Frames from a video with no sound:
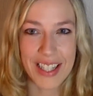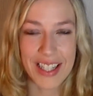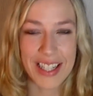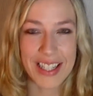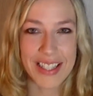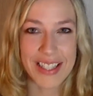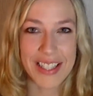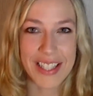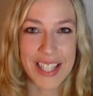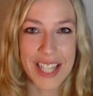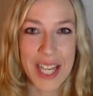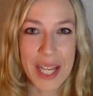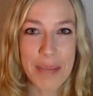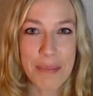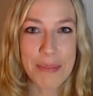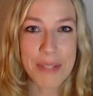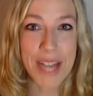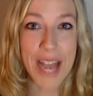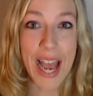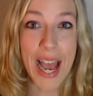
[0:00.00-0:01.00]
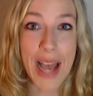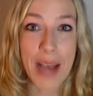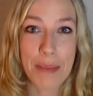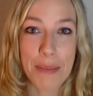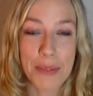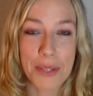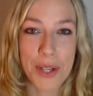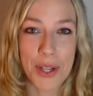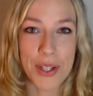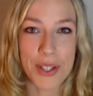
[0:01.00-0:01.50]
is to keep
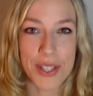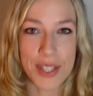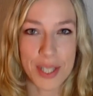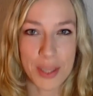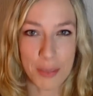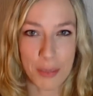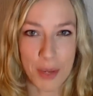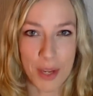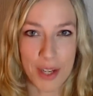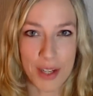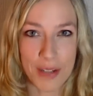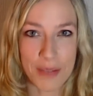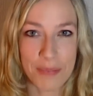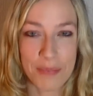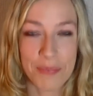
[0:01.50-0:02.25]
tabs on someone.